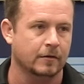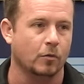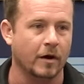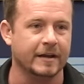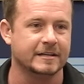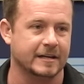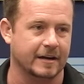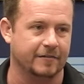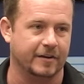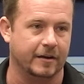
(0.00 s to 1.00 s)
What is
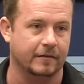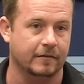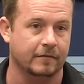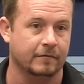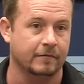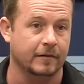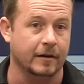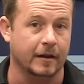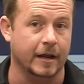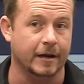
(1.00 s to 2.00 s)
significant?
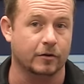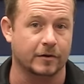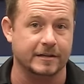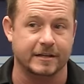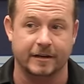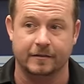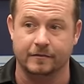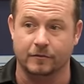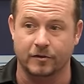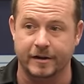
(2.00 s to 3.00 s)
Increasing
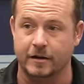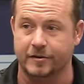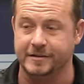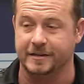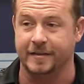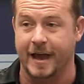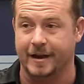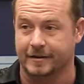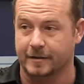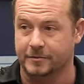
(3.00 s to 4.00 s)
or decreasing the
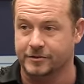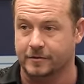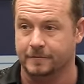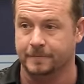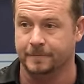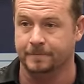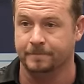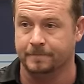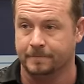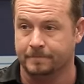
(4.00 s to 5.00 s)
attic temperature.
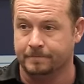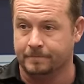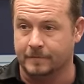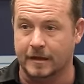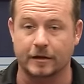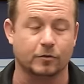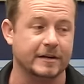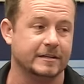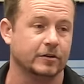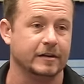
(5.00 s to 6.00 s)

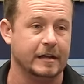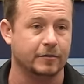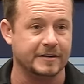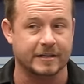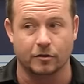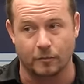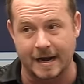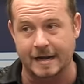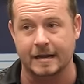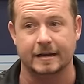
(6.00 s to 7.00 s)
Increasing or decreasing the
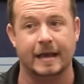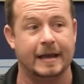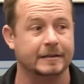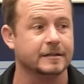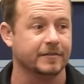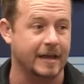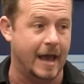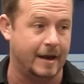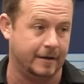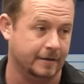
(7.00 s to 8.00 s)
radiant gains of the
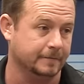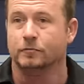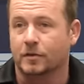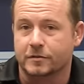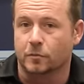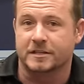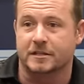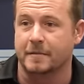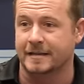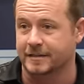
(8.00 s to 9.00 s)
attic. What's, what's
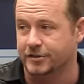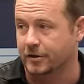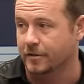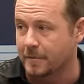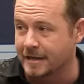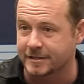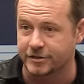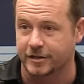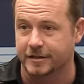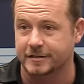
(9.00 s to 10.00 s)
the message here? The
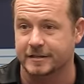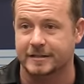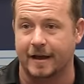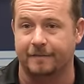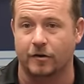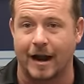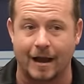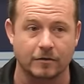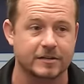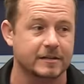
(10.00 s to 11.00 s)
message is, is that for
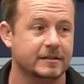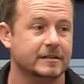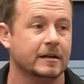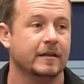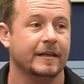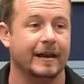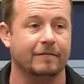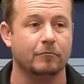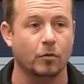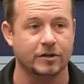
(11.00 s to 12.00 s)
houses that
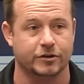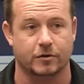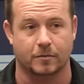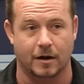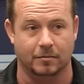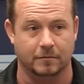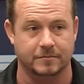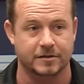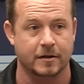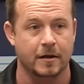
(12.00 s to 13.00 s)
have moisture
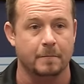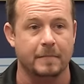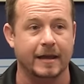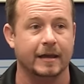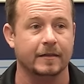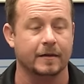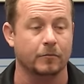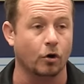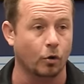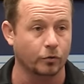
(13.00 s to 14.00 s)
problems, making
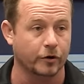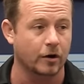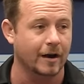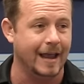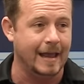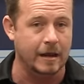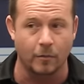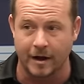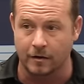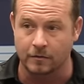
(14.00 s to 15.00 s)
them colder
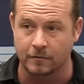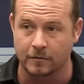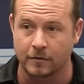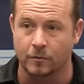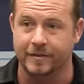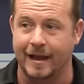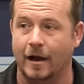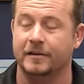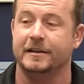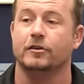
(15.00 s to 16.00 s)
anywhere
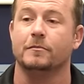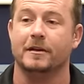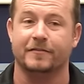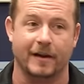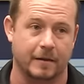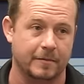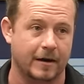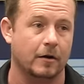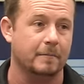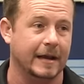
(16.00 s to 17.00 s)
without dehumidifying
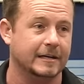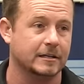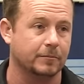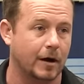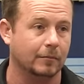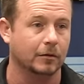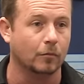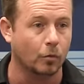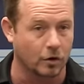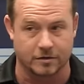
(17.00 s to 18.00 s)
better makes the
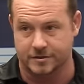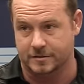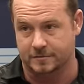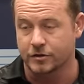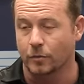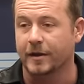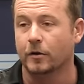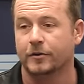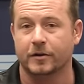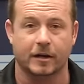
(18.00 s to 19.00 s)
problem worse. So we
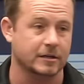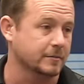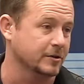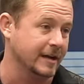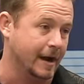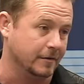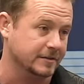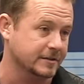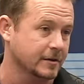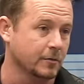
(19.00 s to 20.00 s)
go into a customer's
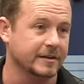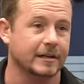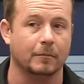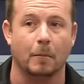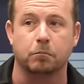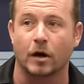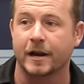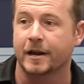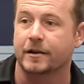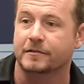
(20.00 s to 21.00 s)
house. We sell them a
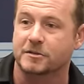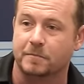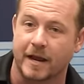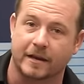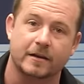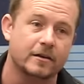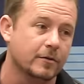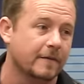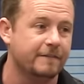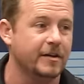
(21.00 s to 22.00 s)
brand spanking
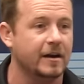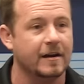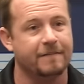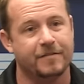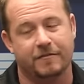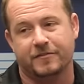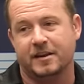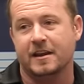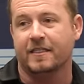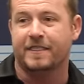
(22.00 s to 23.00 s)
new Infinity
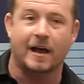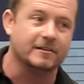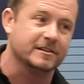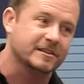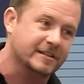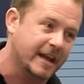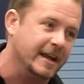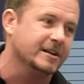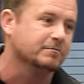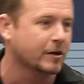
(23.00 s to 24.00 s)
fifteen thousand
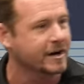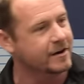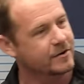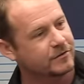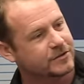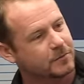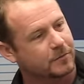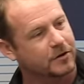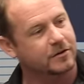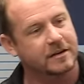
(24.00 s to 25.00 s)
stage, brand new
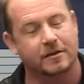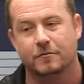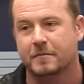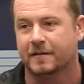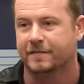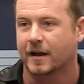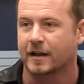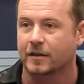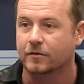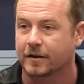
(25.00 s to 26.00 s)
super
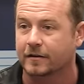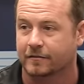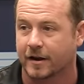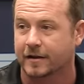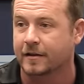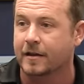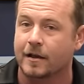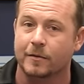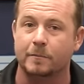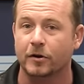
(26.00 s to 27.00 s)
dehumidifying unit, right?
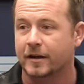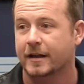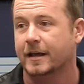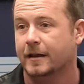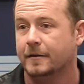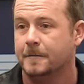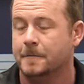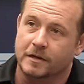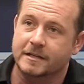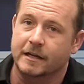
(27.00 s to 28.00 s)
We put it in.
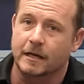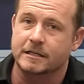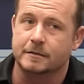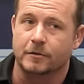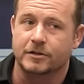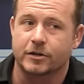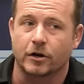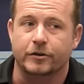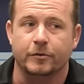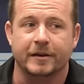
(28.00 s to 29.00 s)
What does the customer
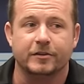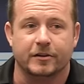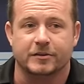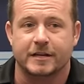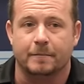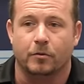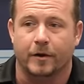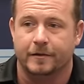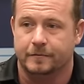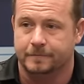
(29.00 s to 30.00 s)
start doing to their set
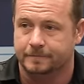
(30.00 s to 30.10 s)
point